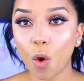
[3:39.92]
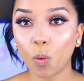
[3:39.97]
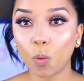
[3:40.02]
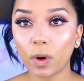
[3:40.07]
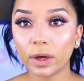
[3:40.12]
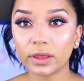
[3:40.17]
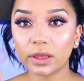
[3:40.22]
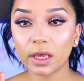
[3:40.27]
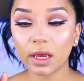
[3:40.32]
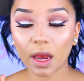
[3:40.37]

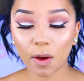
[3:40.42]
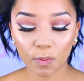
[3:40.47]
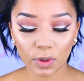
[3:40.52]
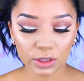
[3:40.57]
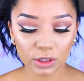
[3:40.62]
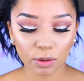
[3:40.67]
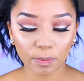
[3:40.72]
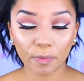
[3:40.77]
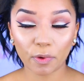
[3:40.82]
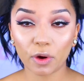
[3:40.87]
One thing I
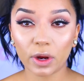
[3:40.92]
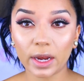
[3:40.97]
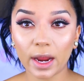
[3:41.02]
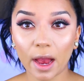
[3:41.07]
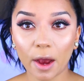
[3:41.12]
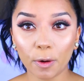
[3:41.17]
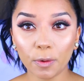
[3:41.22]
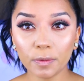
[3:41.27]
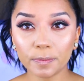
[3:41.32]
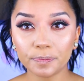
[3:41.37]
want to point
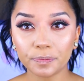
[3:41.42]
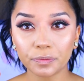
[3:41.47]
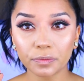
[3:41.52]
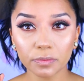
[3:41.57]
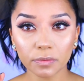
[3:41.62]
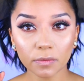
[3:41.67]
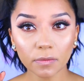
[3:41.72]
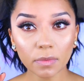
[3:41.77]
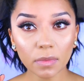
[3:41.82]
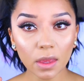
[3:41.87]
out
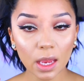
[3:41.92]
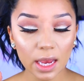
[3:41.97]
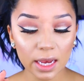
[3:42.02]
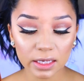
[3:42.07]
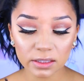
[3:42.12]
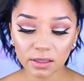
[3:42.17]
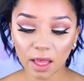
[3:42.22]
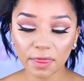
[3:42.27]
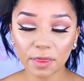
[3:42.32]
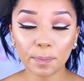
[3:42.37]

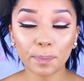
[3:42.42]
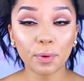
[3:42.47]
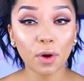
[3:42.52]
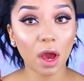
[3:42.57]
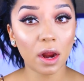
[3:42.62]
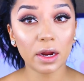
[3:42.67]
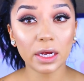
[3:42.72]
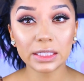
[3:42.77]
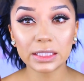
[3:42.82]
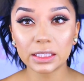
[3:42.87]
is that the
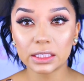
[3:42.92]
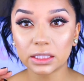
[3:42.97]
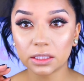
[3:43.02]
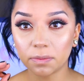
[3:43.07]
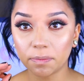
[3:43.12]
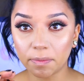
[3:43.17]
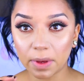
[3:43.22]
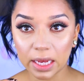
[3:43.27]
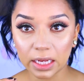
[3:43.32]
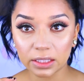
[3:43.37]
product is
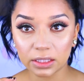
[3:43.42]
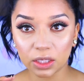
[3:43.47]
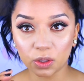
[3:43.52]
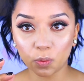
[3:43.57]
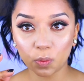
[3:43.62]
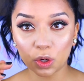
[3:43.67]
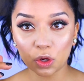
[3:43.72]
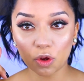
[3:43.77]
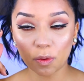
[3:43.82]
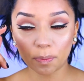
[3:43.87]

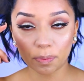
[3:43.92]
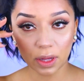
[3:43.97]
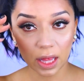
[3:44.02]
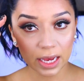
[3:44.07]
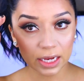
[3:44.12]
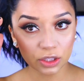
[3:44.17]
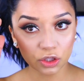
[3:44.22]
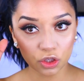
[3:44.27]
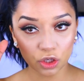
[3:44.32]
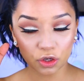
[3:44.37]
amazing when you
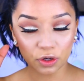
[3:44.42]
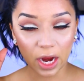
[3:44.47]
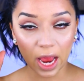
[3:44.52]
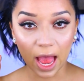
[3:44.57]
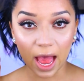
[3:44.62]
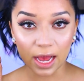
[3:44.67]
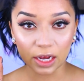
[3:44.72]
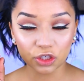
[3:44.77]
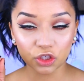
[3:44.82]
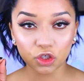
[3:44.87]
apply it to your
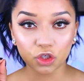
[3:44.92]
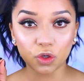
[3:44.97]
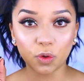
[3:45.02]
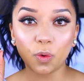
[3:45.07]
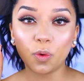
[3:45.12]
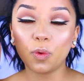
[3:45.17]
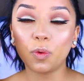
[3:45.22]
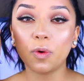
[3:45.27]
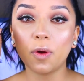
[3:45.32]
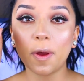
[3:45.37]

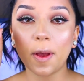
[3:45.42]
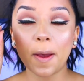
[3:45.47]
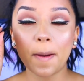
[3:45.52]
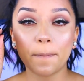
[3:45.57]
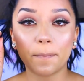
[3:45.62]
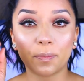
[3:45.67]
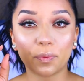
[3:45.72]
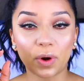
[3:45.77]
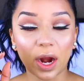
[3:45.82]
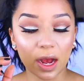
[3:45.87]
actual
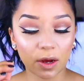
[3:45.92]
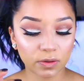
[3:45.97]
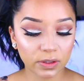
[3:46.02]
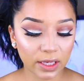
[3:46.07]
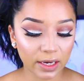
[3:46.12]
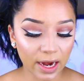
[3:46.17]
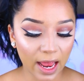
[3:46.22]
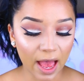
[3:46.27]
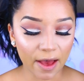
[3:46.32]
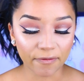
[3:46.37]
brows
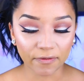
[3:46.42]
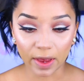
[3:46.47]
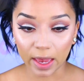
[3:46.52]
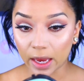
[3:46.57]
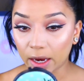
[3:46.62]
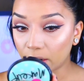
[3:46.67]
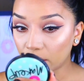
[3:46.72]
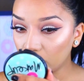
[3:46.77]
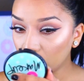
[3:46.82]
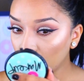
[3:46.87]
that have
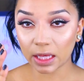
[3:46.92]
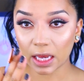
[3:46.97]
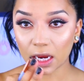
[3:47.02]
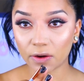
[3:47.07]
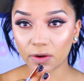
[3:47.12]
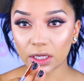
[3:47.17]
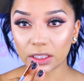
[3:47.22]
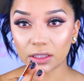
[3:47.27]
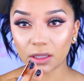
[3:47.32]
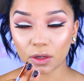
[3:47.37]
hair. The
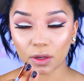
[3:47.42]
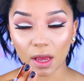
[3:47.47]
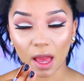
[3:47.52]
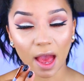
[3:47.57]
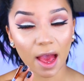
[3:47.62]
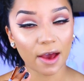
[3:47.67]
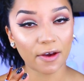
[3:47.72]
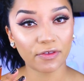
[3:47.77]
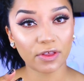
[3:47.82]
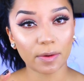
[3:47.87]
areas that you
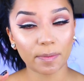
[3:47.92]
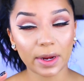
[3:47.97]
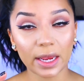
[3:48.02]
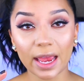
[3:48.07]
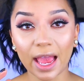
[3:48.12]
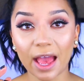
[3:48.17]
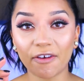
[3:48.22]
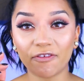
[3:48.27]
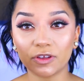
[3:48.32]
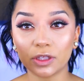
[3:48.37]
have that
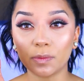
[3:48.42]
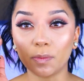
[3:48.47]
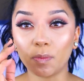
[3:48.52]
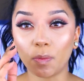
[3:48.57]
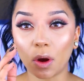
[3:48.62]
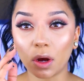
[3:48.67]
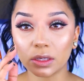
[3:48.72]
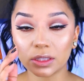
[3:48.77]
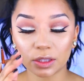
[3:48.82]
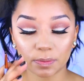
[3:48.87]
may have some
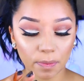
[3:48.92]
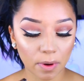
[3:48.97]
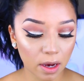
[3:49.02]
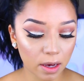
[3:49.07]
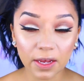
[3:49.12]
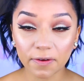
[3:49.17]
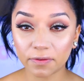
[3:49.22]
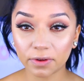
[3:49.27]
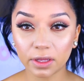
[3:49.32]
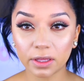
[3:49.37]
bald
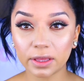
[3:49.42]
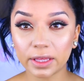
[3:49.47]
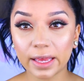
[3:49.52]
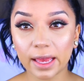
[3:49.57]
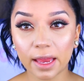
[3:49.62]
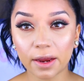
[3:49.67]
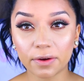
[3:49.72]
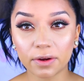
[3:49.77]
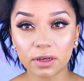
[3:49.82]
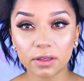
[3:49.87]
spots, definitely
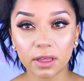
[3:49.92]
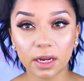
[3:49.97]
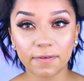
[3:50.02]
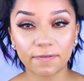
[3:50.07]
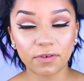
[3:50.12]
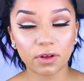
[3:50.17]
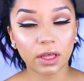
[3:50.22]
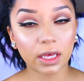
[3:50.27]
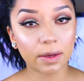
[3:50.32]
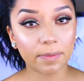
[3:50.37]
the area that I
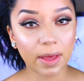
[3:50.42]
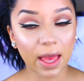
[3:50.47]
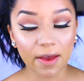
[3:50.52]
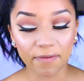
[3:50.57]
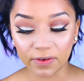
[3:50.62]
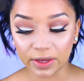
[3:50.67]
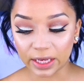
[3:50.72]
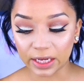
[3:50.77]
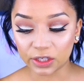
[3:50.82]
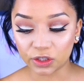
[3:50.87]
feel like I'm
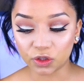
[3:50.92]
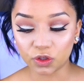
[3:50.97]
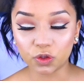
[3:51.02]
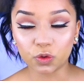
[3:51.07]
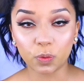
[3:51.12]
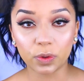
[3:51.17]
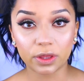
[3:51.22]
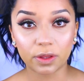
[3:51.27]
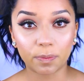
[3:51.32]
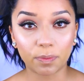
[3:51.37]
having
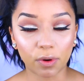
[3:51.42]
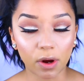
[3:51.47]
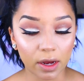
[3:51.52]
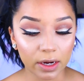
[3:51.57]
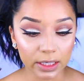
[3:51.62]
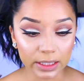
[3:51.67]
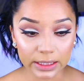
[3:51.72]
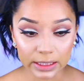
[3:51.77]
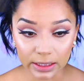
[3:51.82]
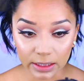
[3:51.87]
issues with the
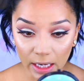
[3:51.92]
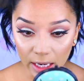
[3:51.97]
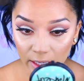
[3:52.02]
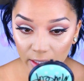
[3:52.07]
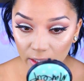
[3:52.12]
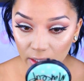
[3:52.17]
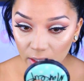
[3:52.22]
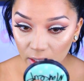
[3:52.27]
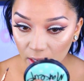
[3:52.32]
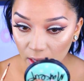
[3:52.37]
product
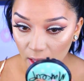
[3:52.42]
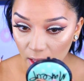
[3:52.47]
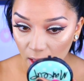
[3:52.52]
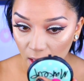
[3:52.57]
staying.